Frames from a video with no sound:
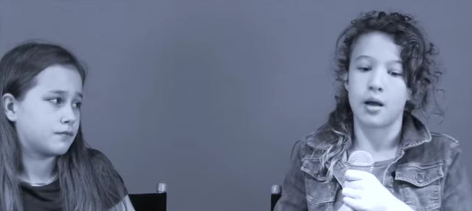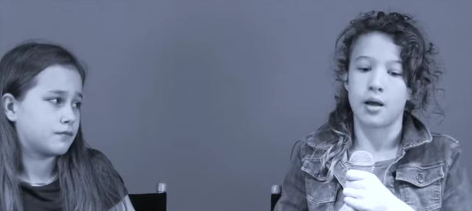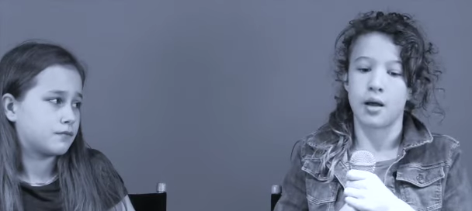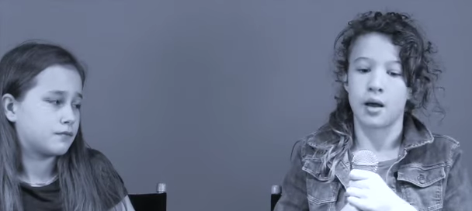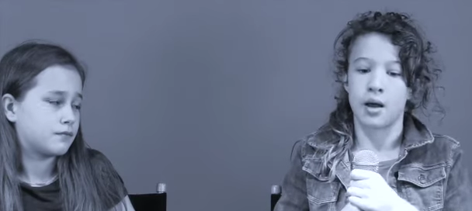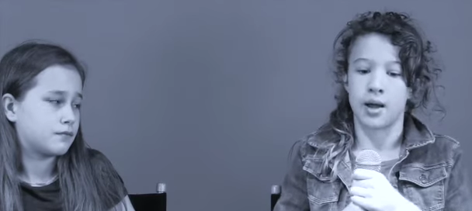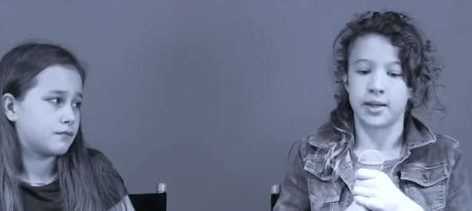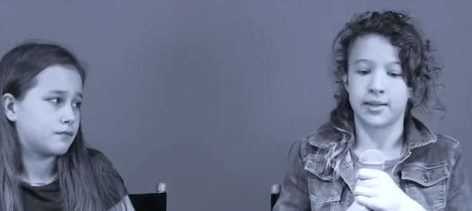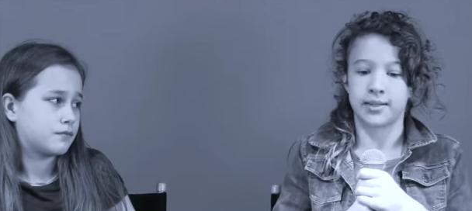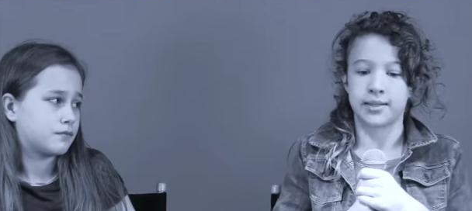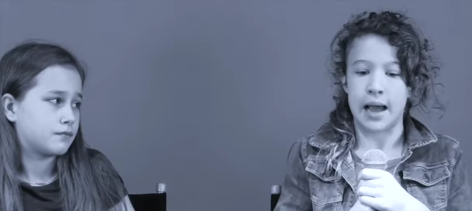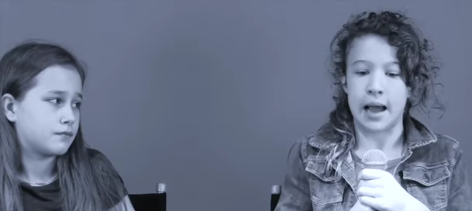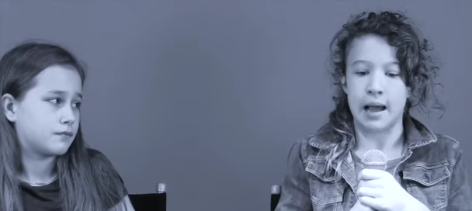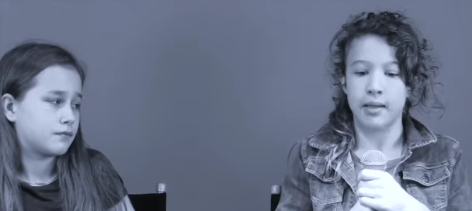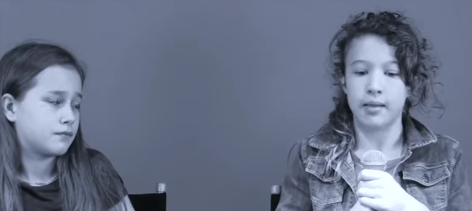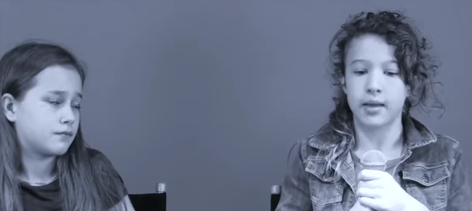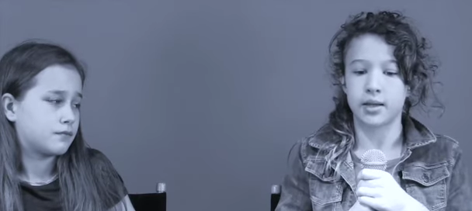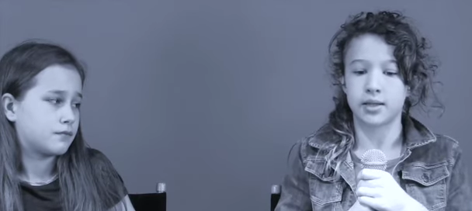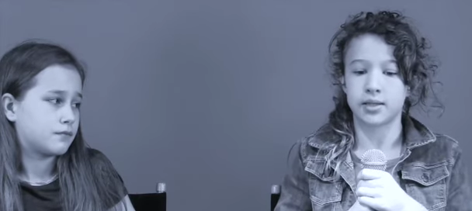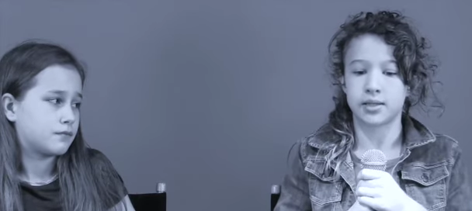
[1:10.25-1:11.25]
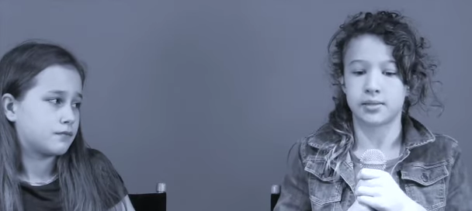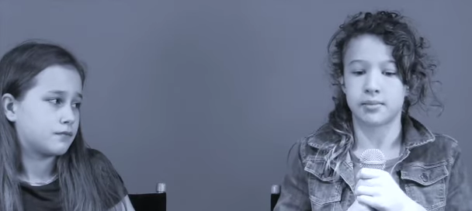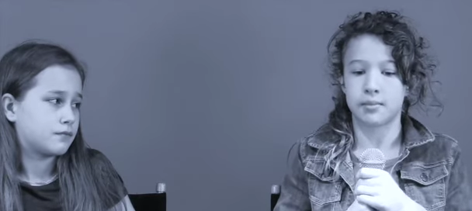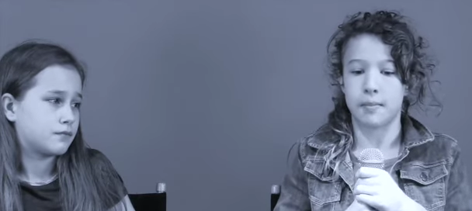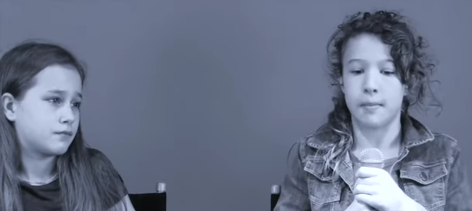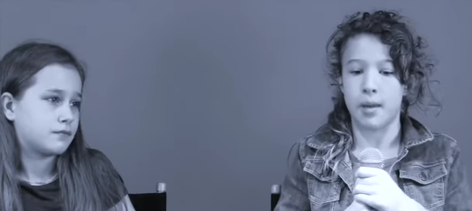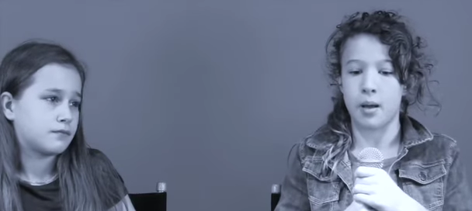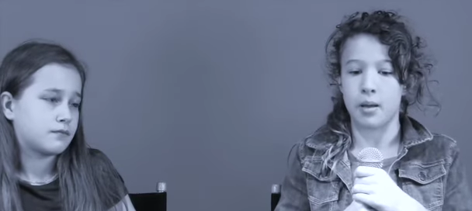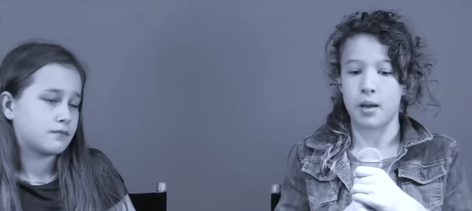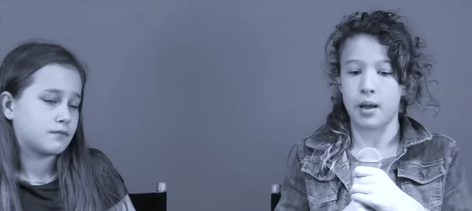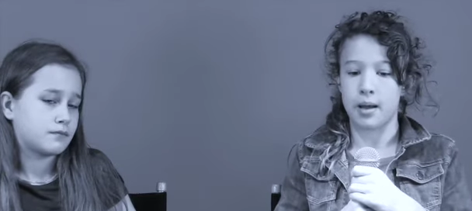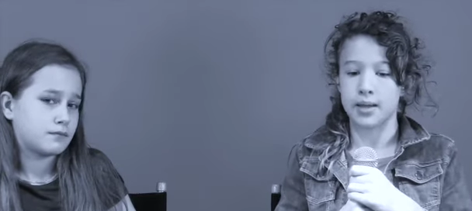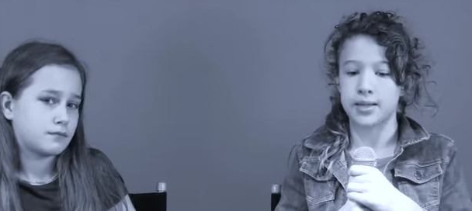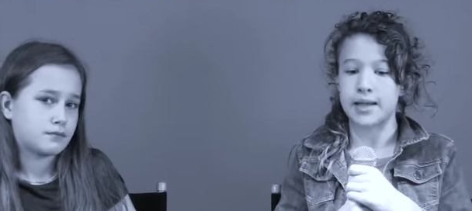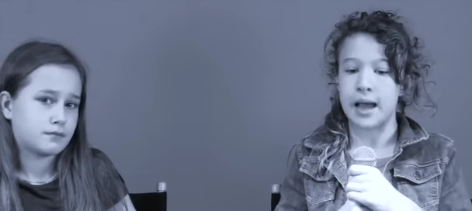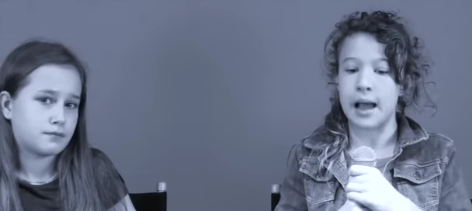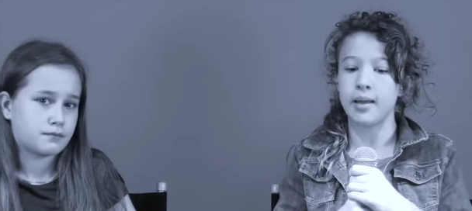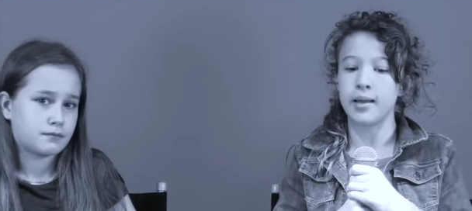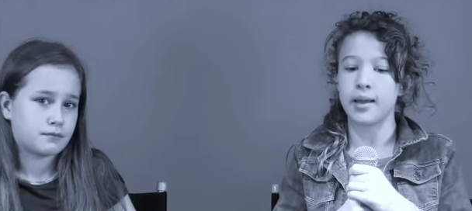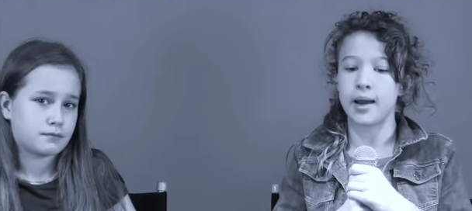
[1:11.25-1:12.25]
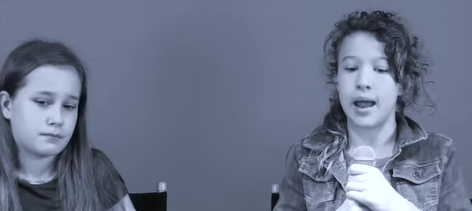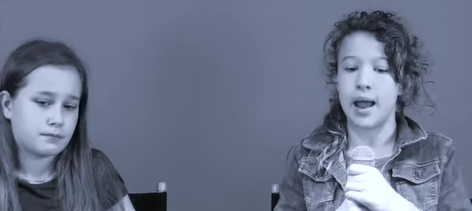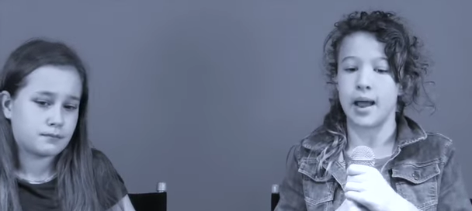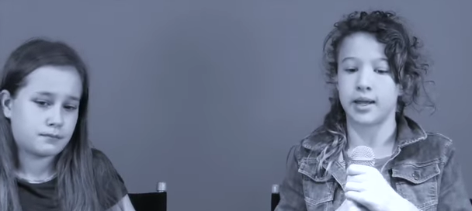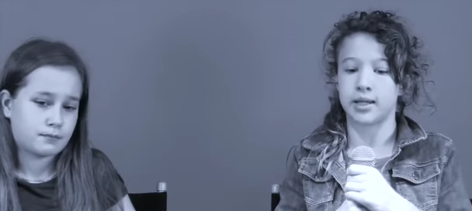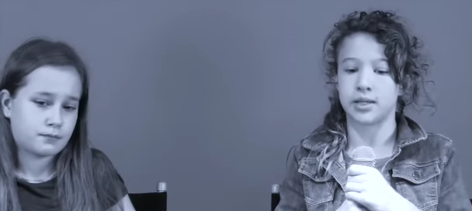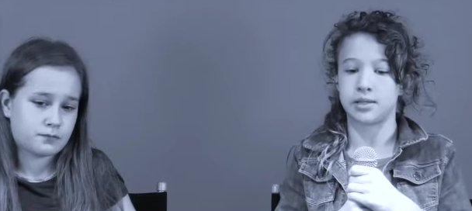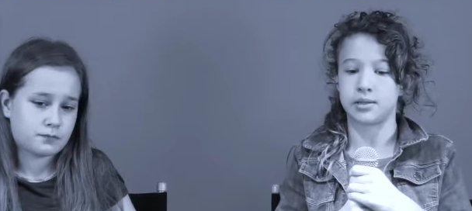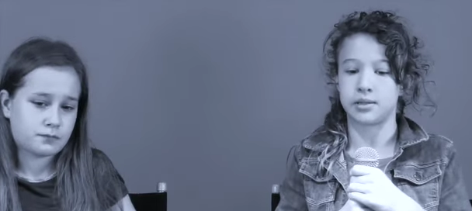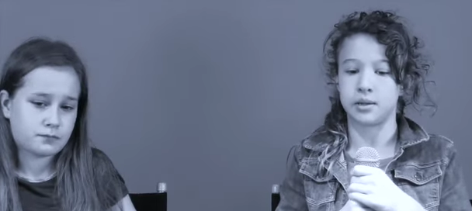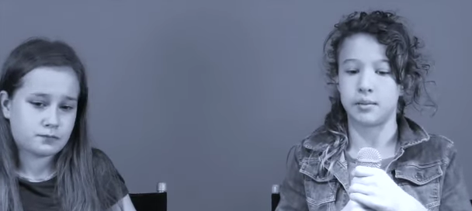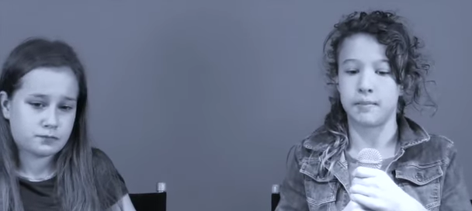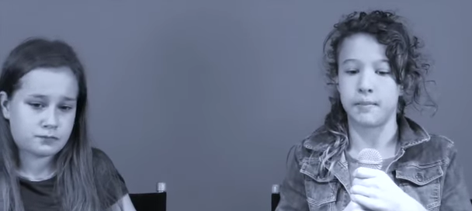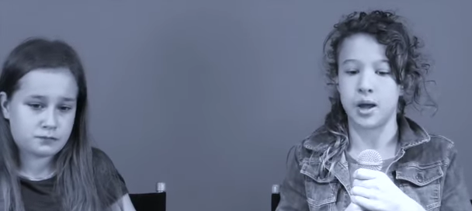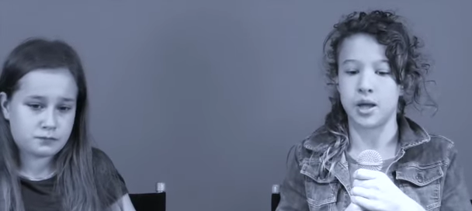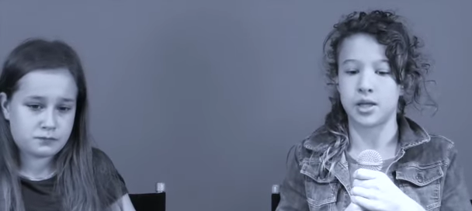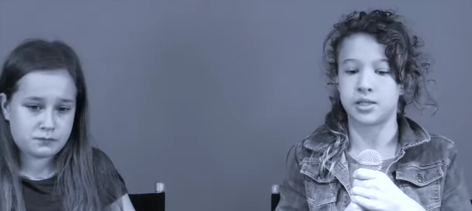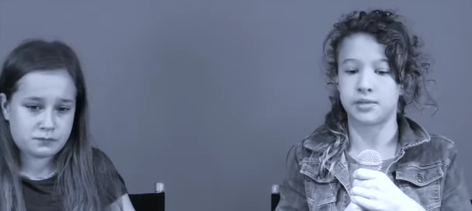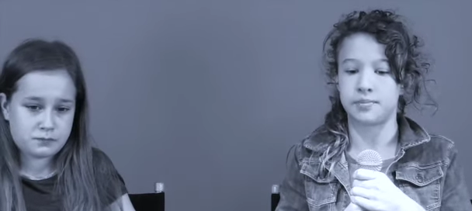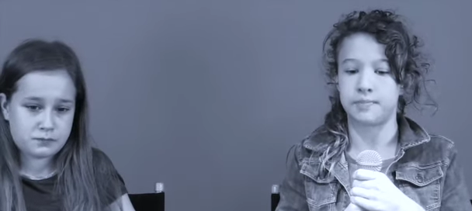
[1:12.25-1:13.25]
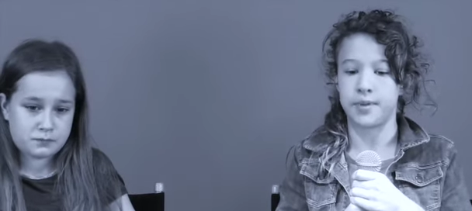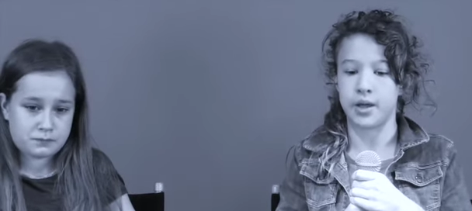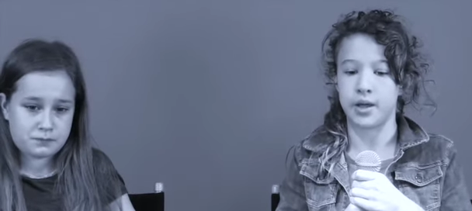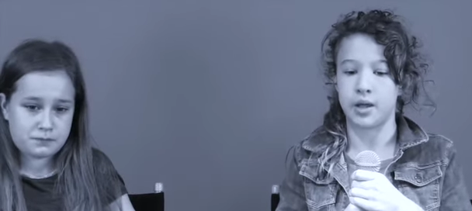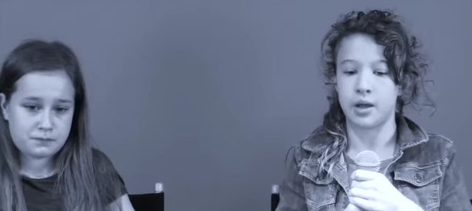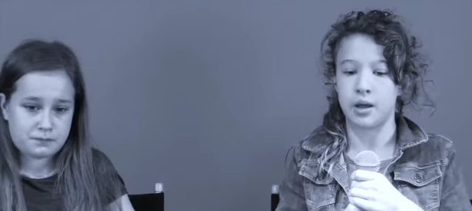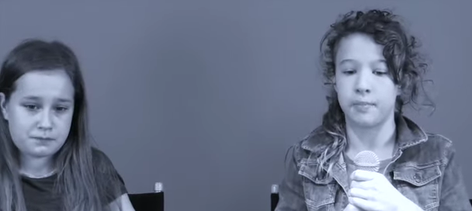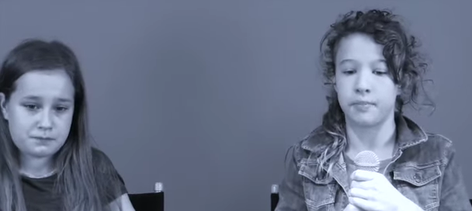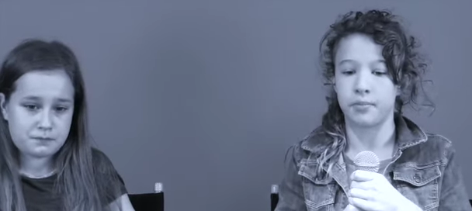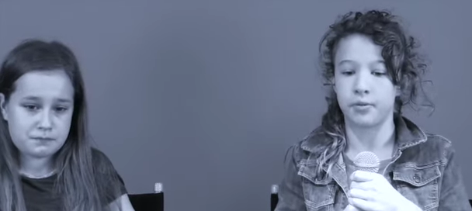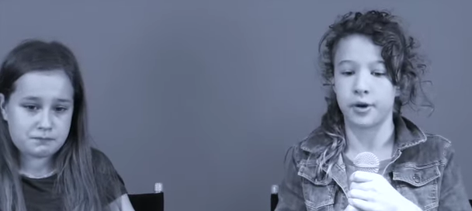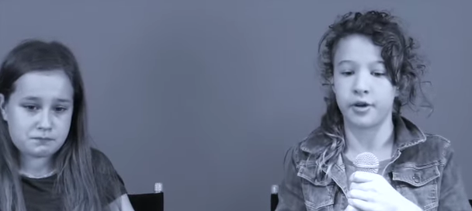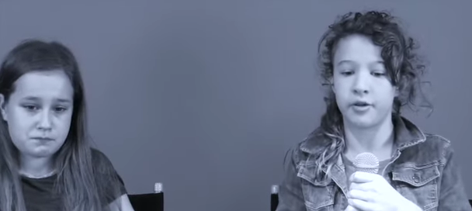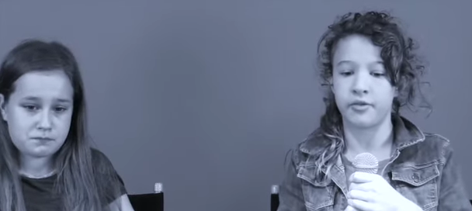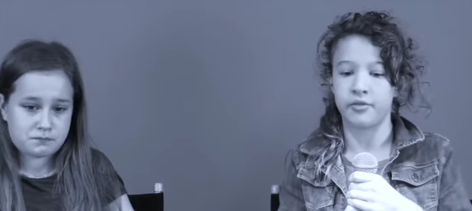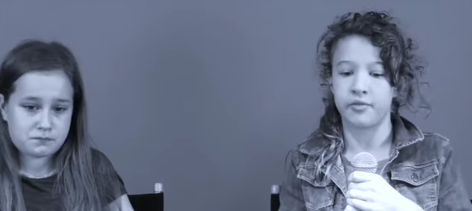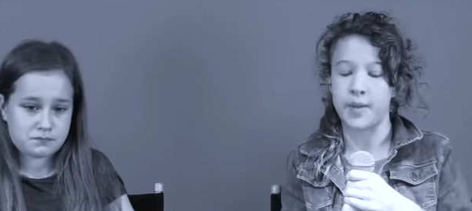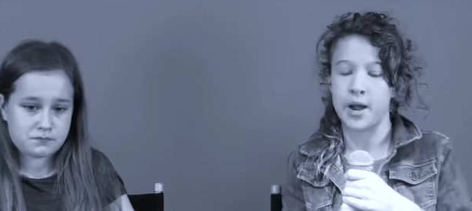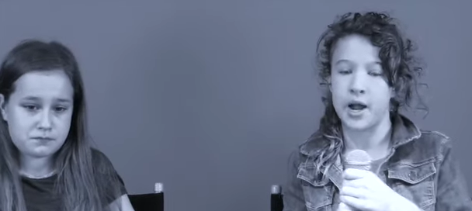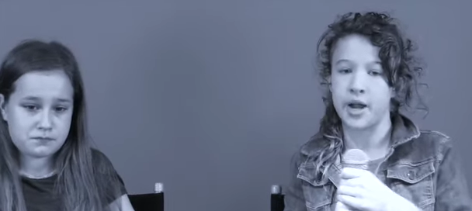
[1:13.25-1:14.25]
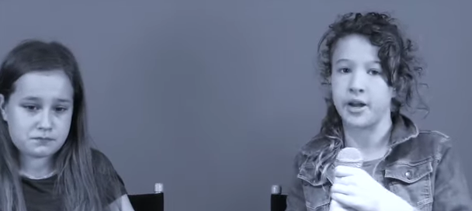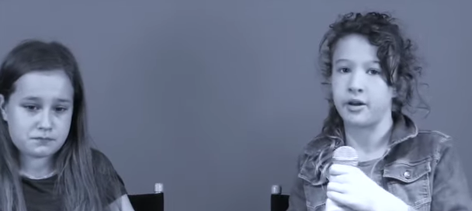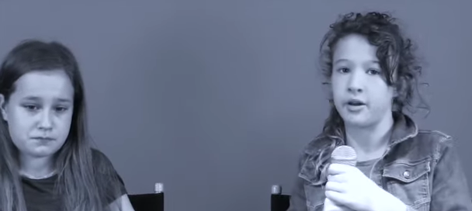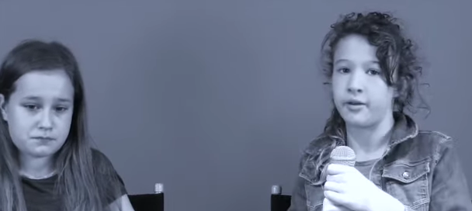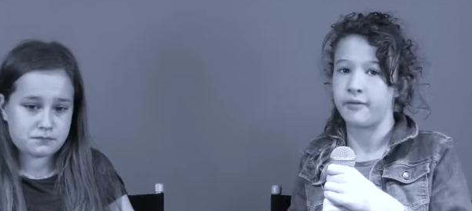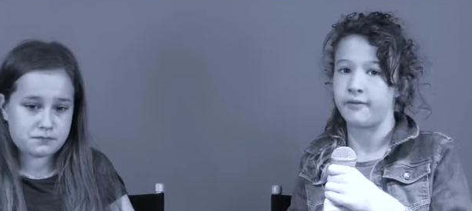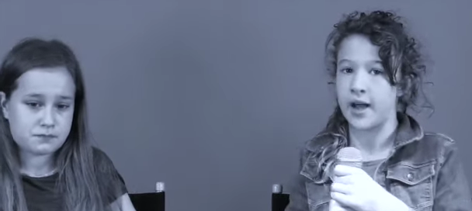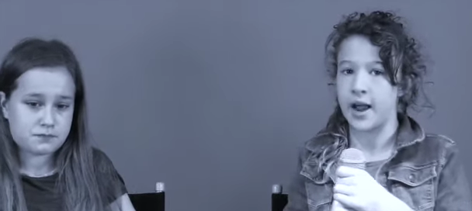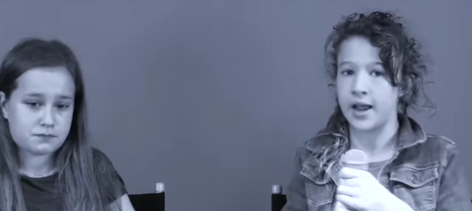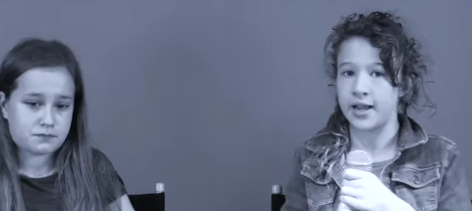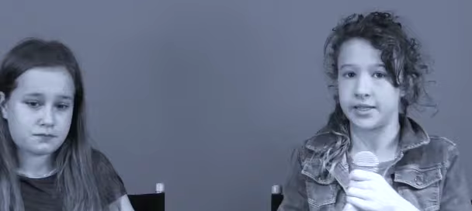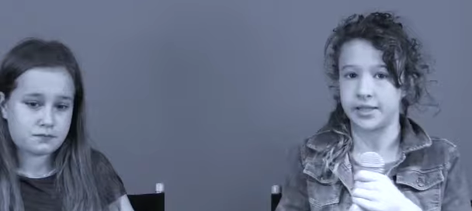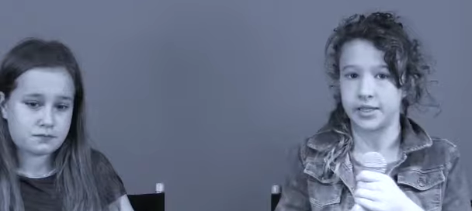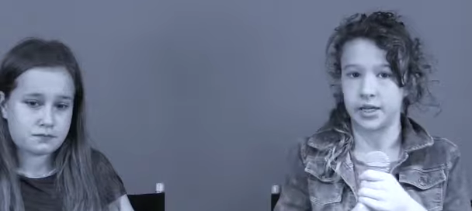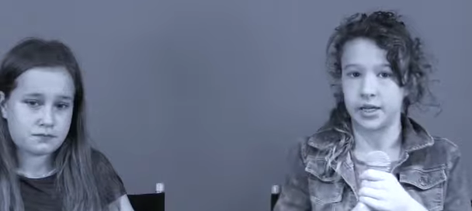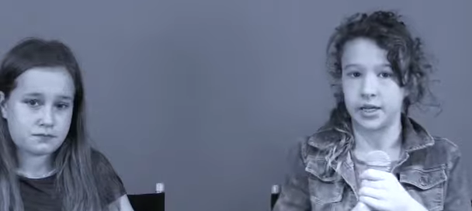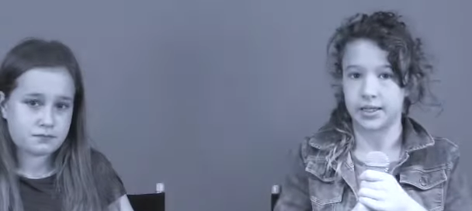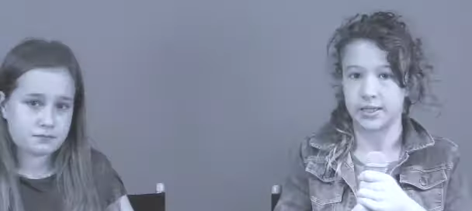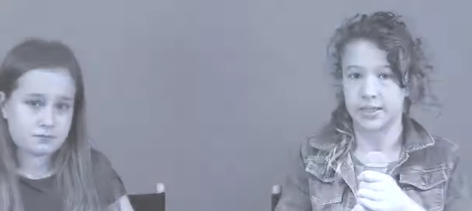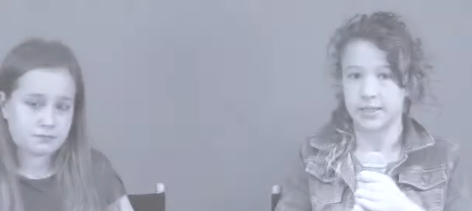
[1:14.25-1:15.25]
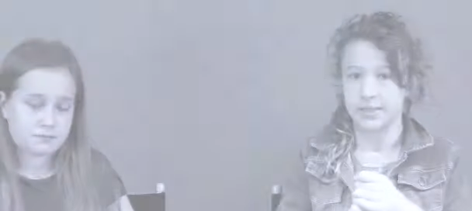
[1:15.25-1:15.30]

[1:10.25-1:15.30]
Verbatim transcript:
Speaker 1: Uh, talents talent acts must be approved by your advisor.